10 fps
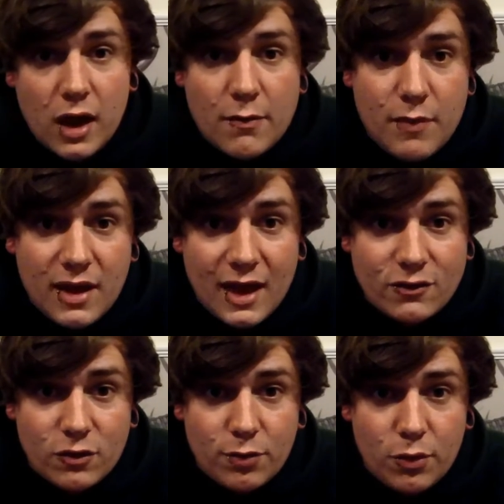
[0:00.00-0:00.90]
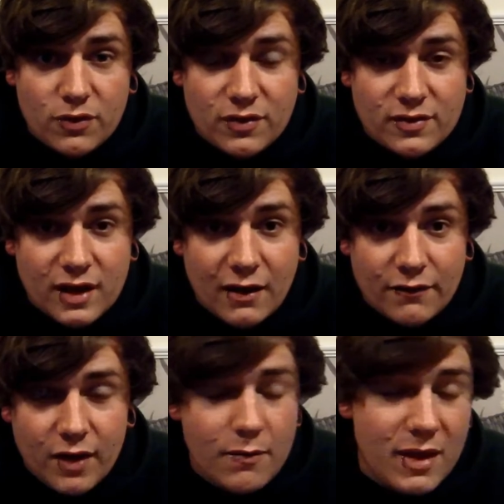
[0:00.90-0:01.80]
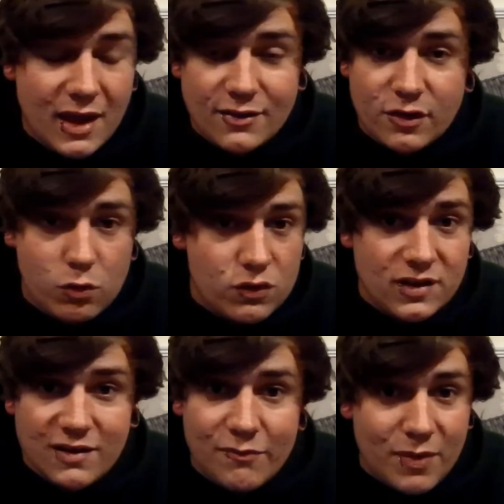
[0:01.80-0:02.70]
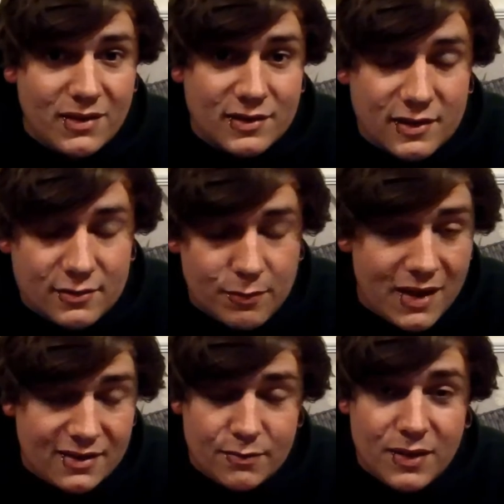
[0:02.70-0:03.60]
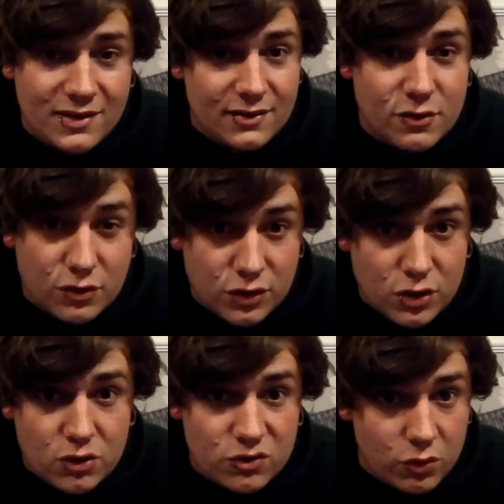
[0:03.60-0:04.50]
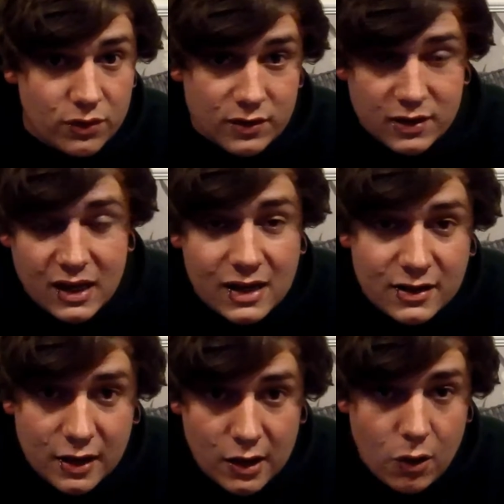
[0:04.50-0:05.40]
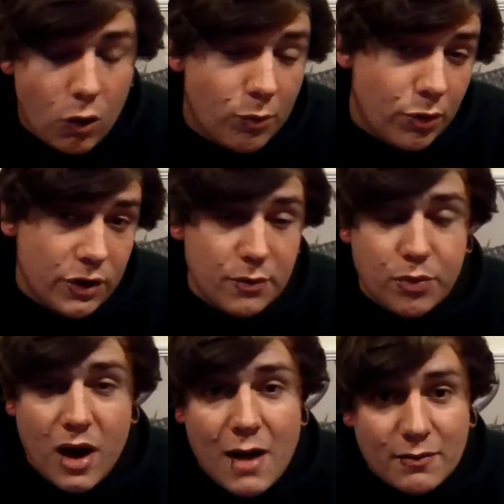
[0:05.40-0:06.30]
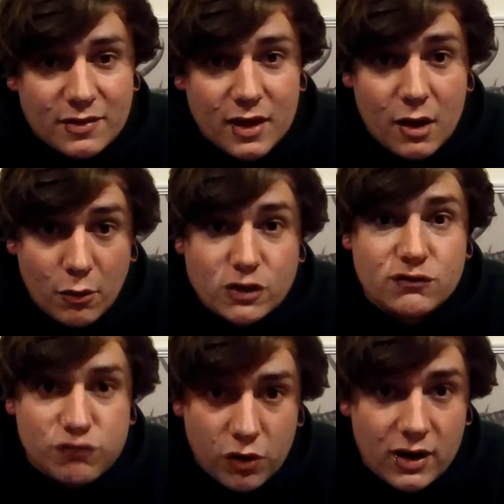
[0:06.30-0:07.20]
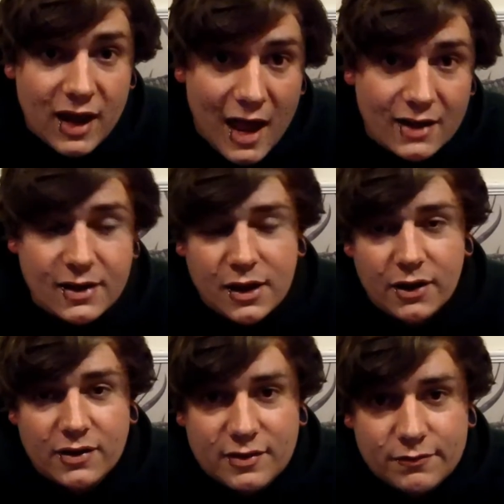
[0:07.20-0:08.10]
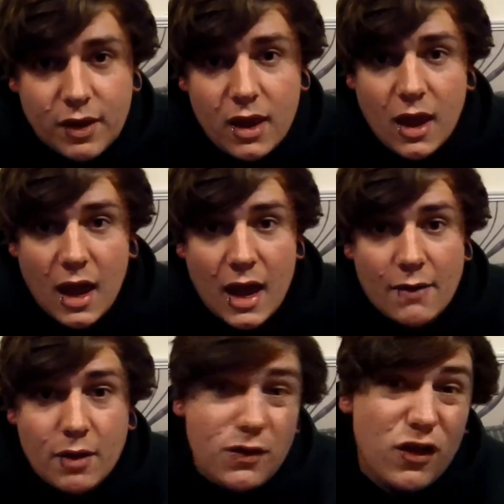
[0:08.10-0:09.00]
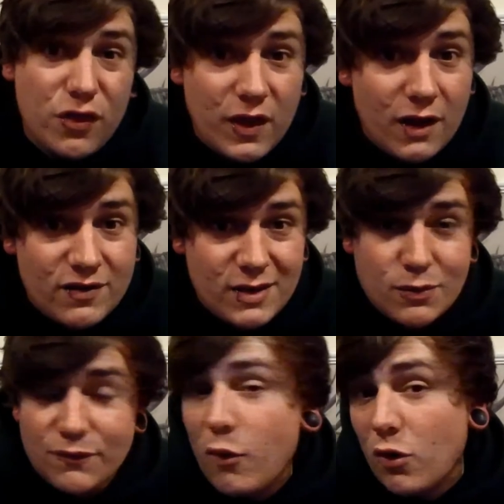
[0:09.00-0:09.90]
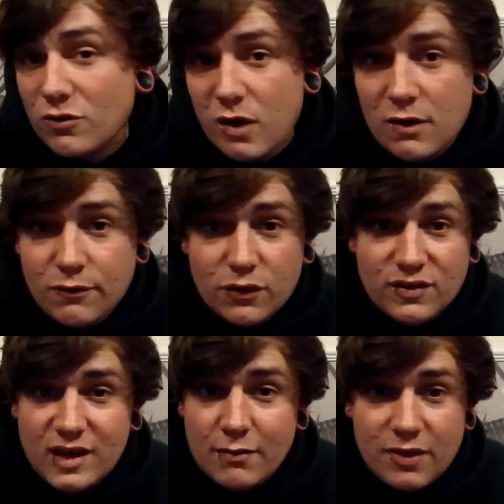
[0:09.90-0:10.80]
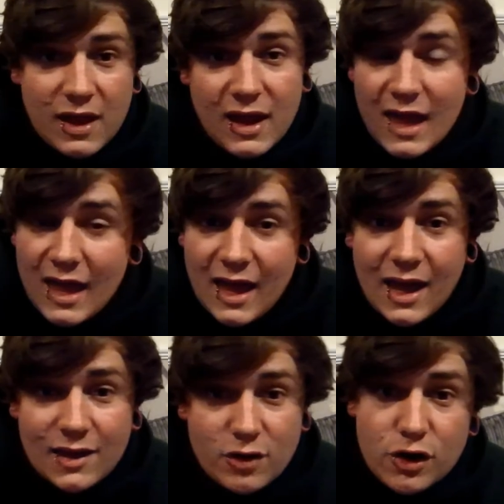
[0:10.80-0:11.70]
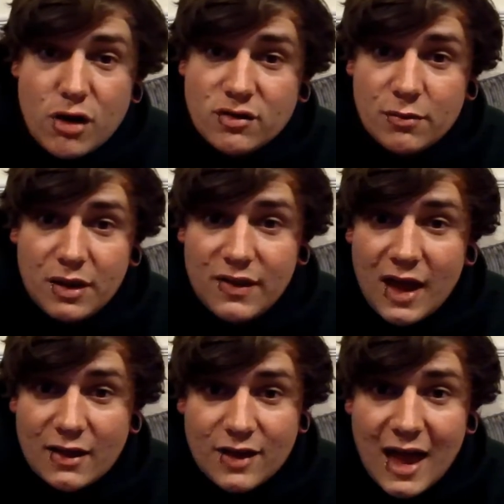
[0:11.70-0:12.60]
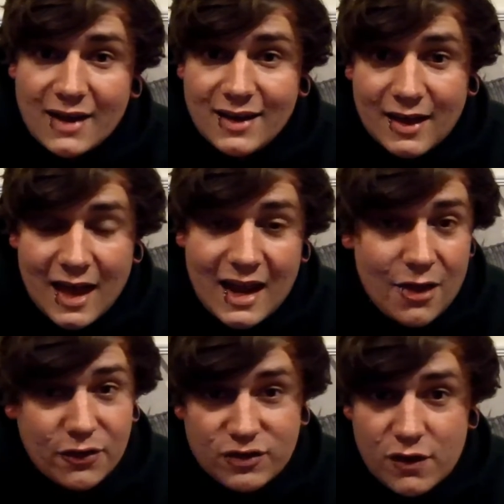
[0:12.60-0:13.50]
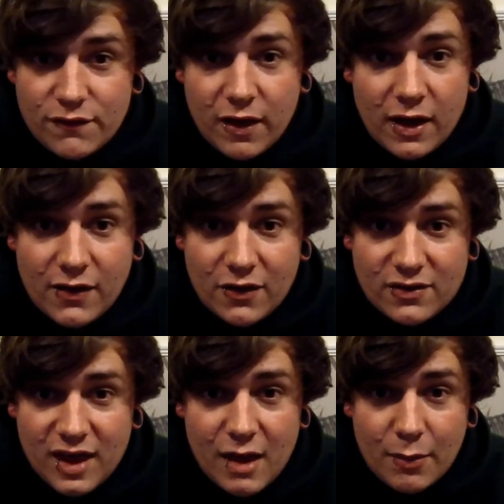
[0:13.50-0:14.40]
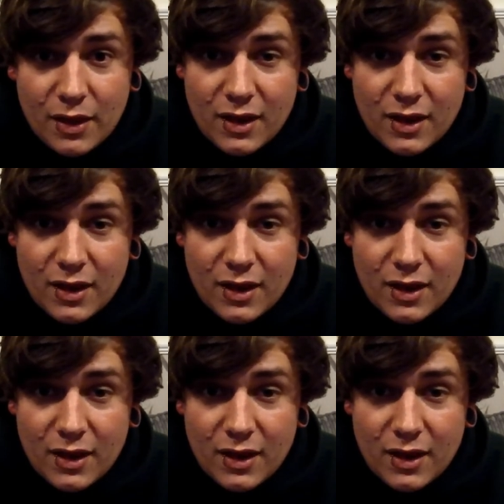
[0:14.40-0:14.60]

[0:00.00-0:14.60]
make it into boards and stuff, and make it into all these different bits and pieces you can use or need or put in your preps, which is really handy, guys. Another thing I've seen before as well on the skip thing is I know somebody that had a leather sofa in their skip.